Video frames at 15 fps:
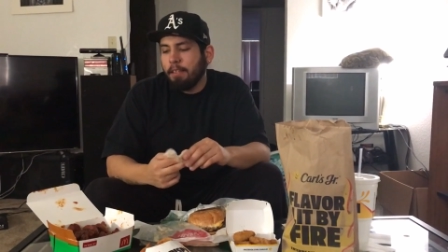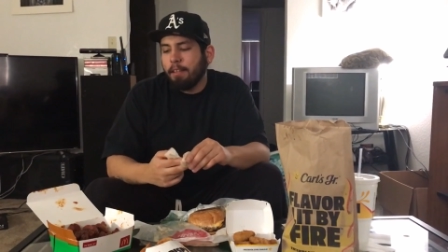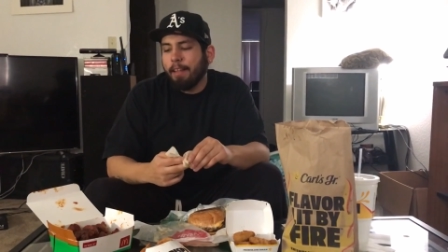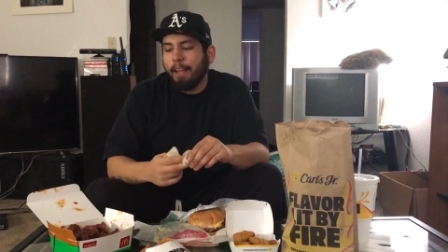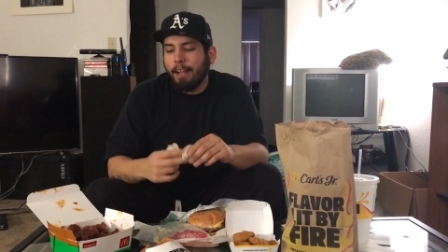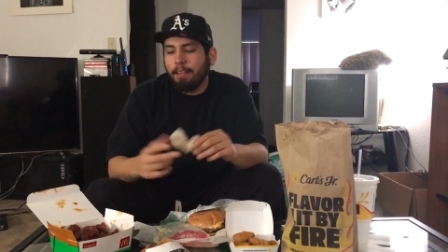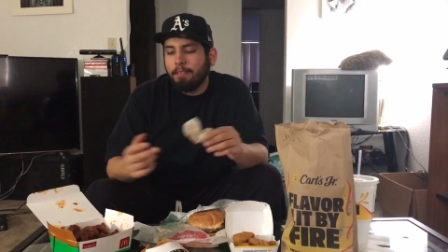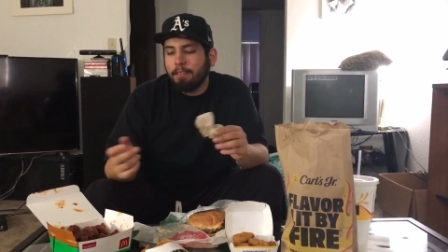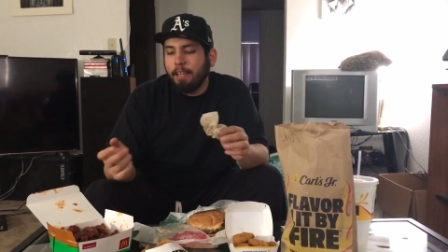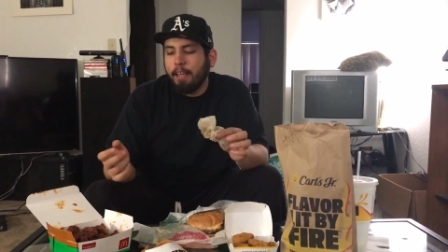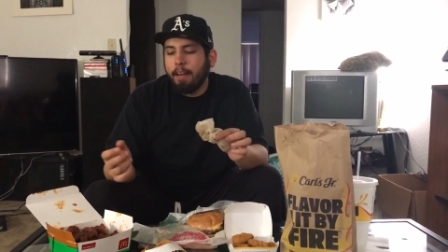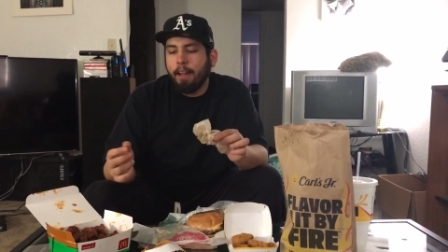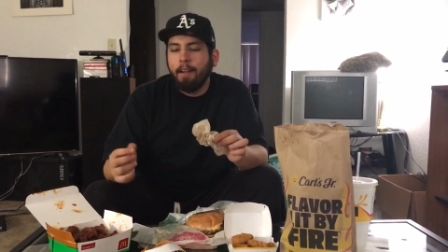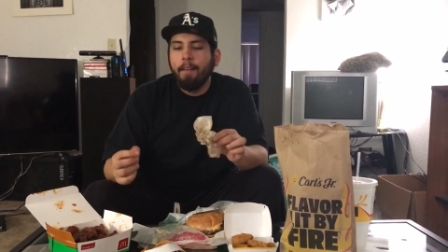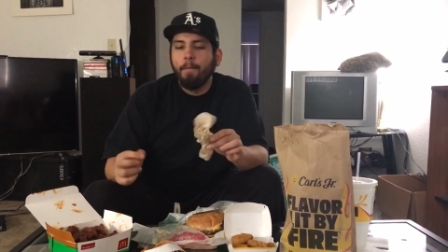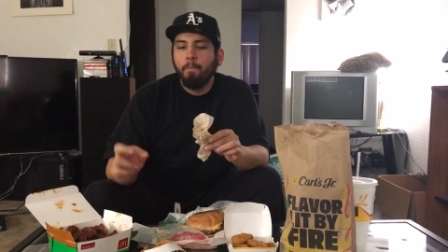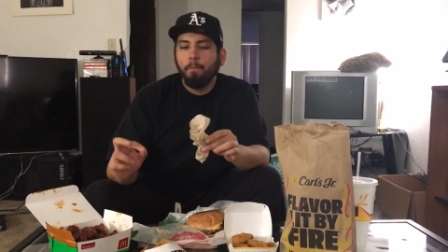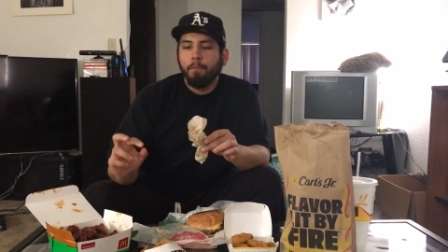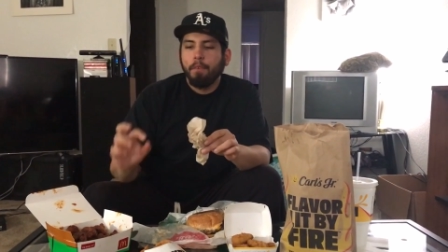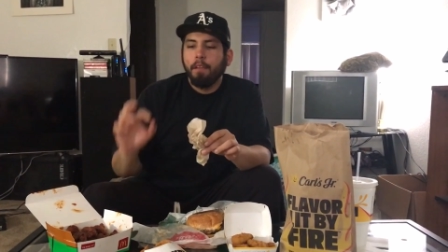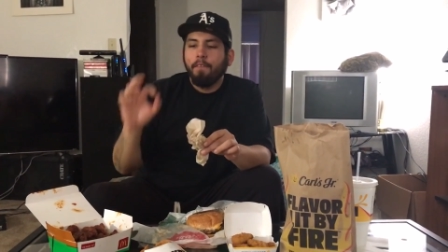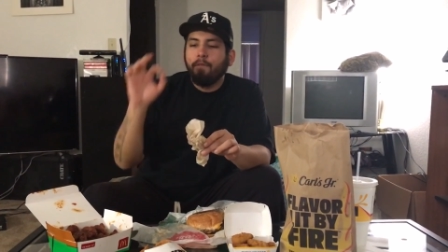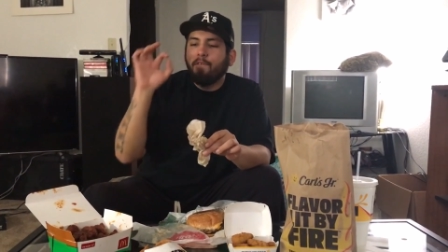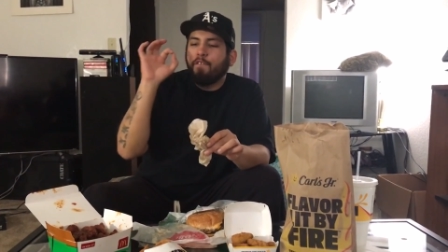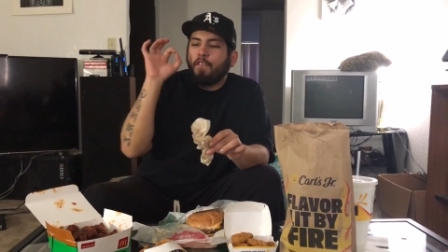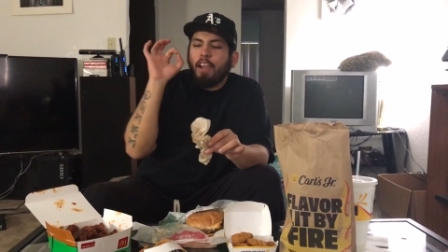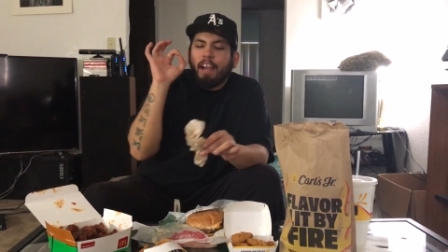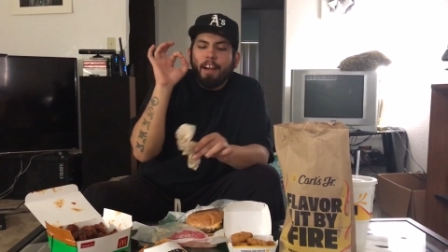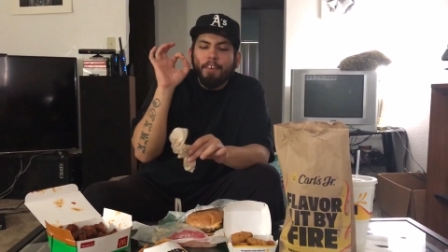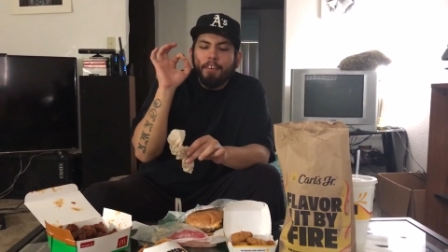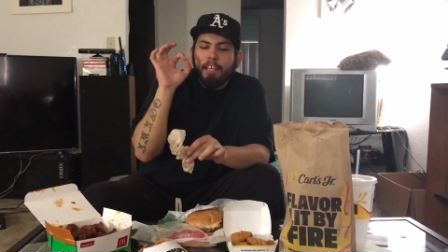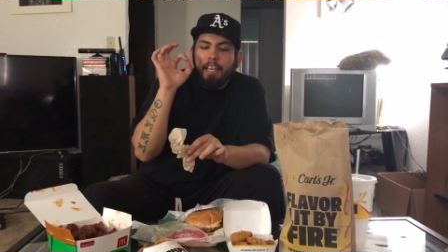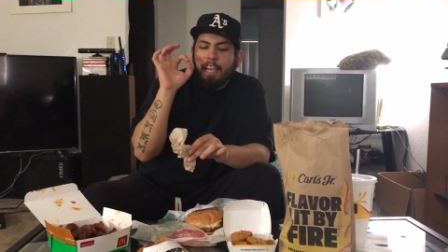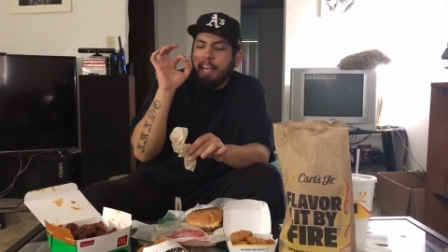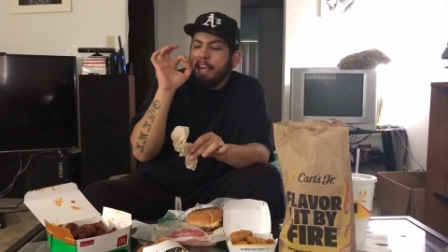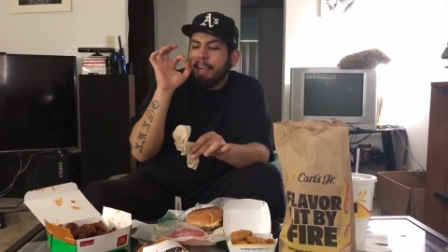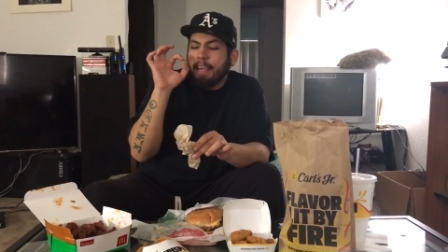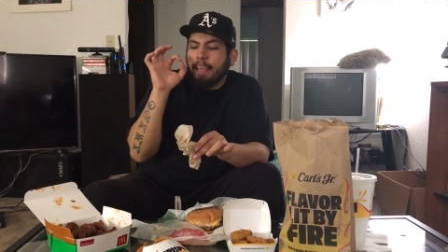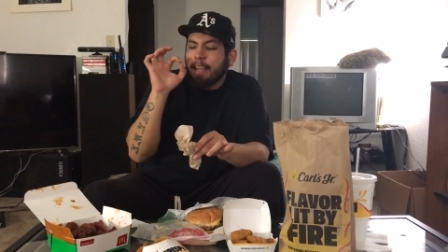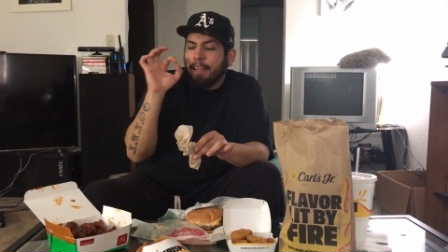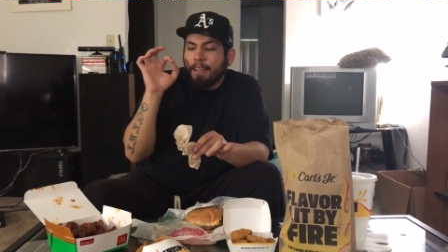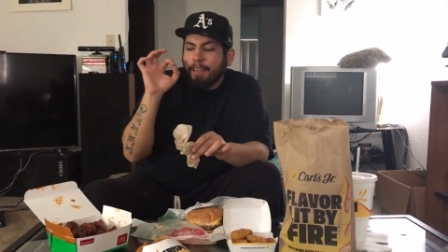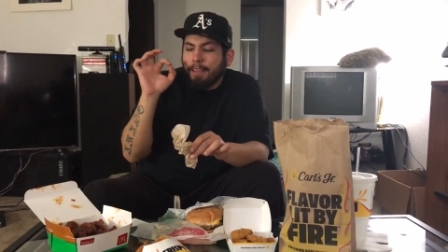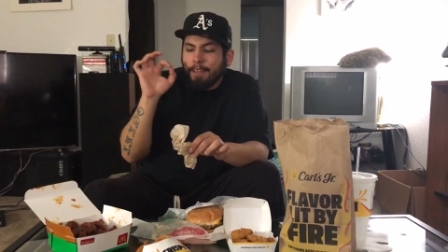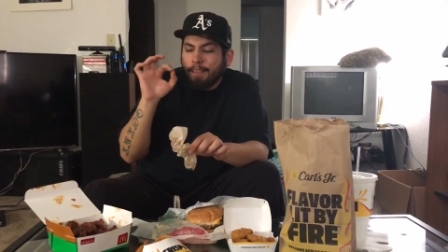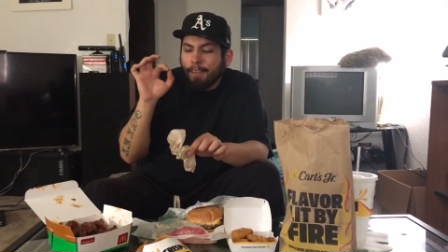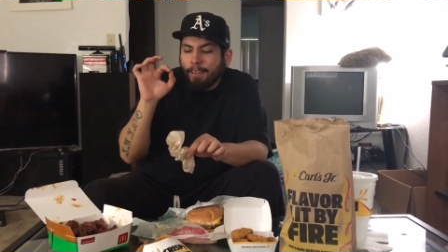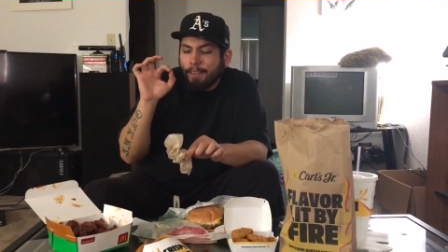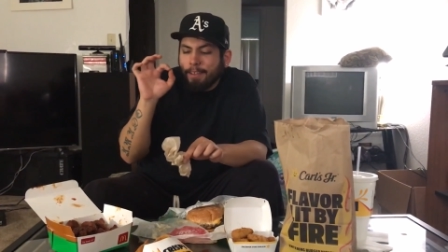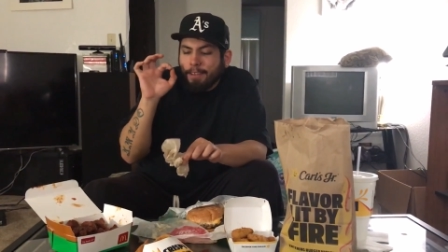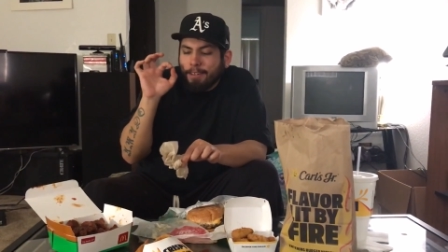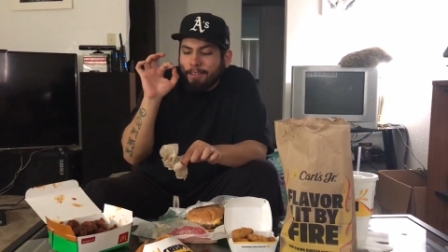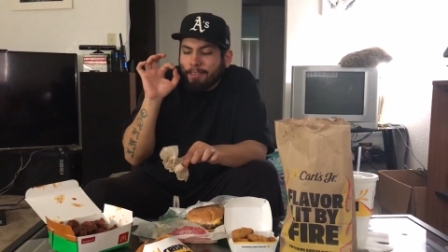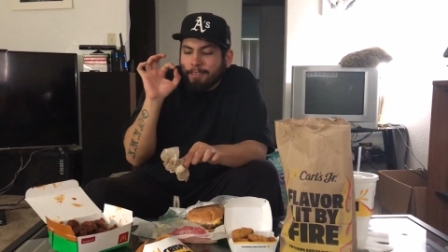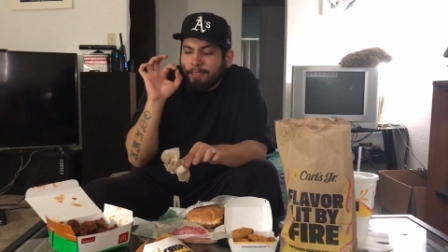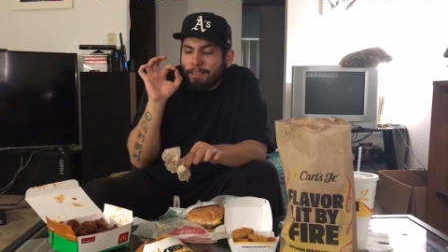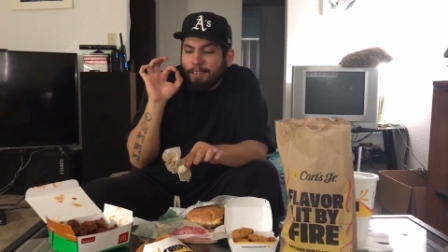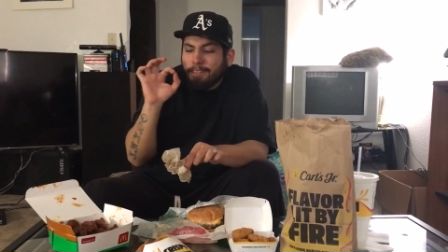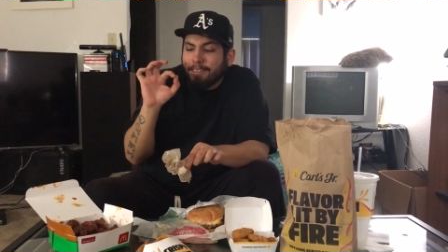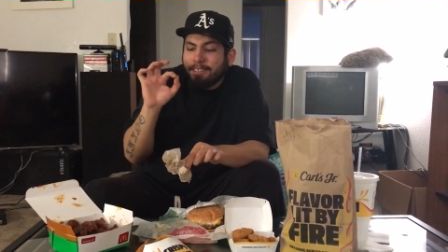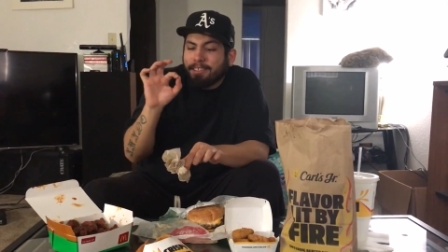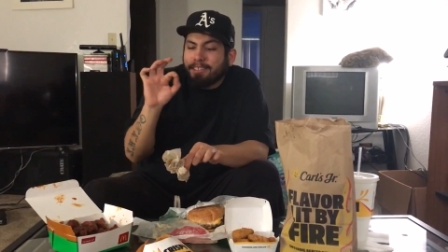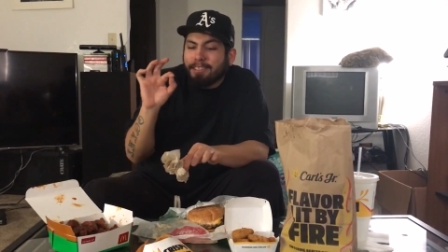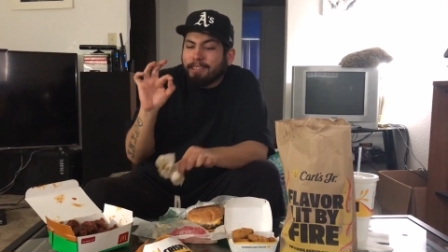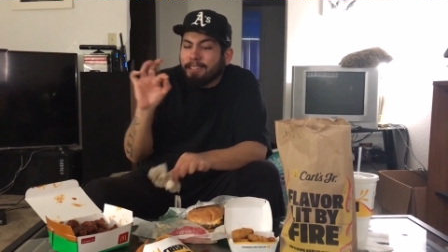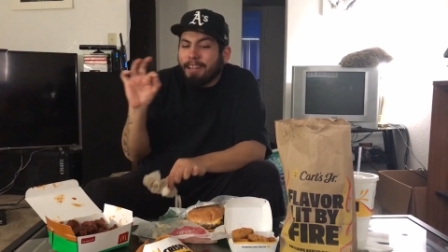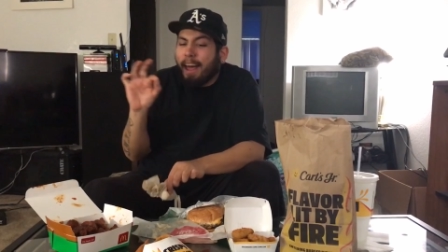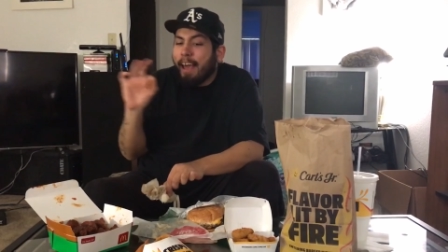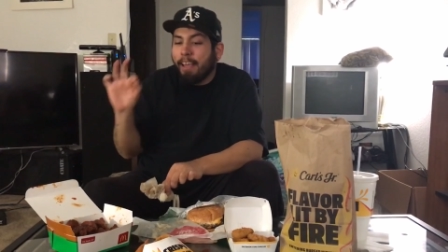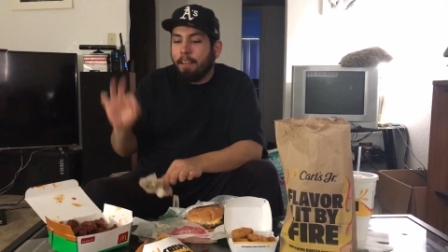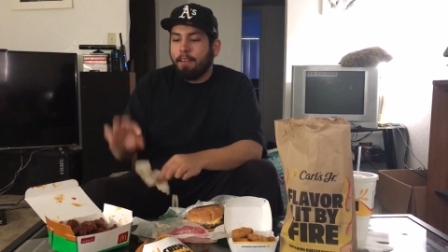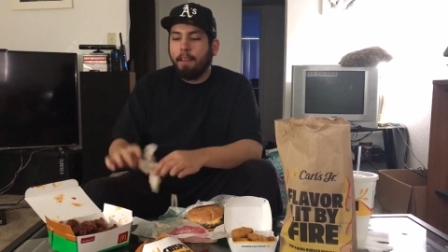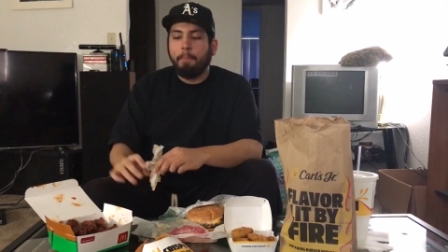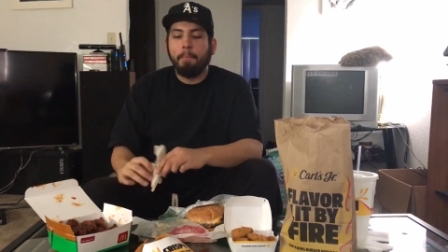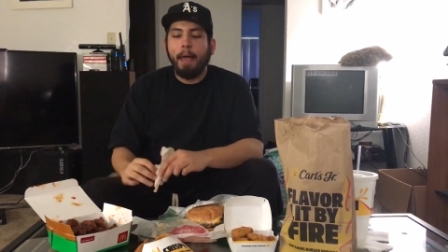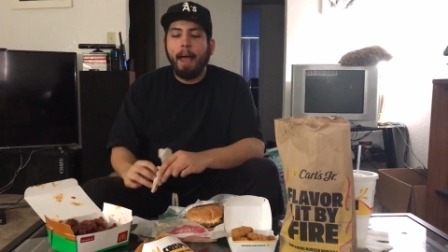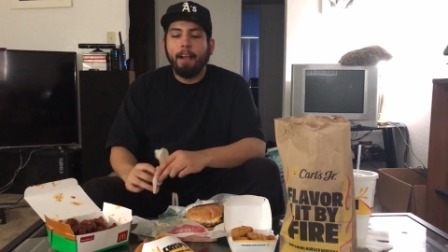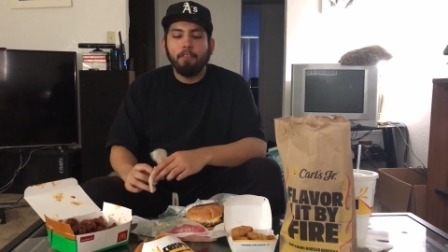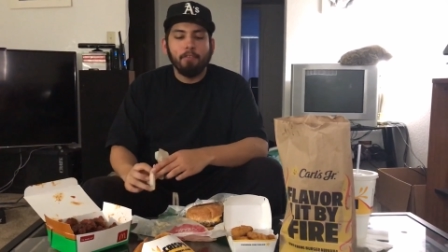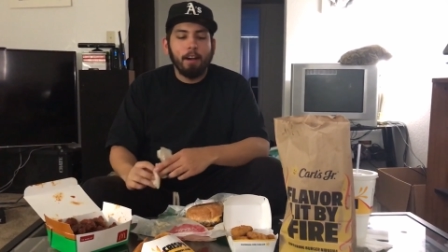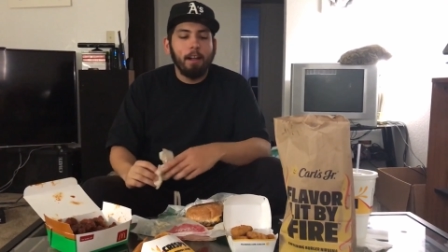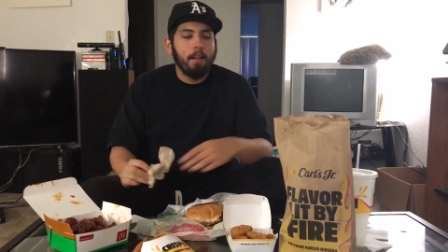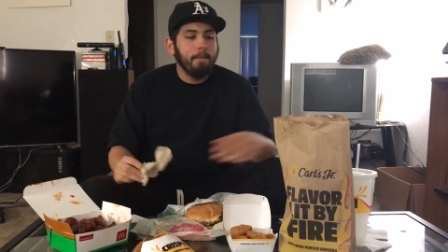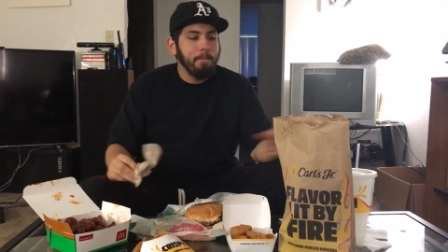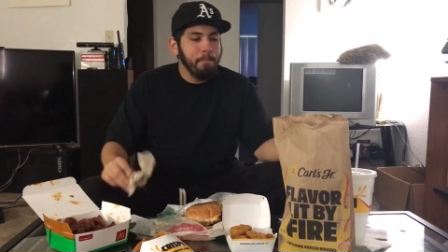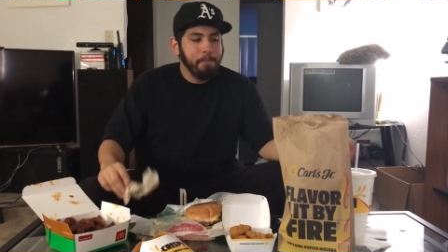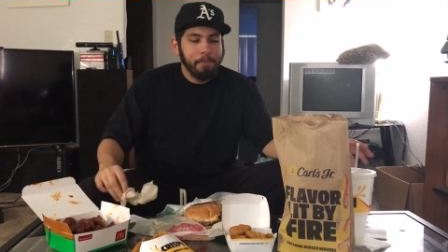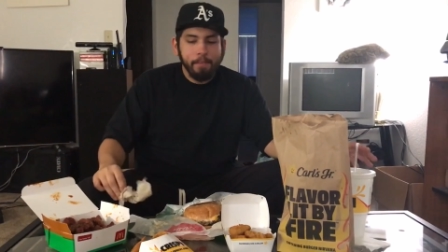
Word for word: Like I said, very hint, slight in the background.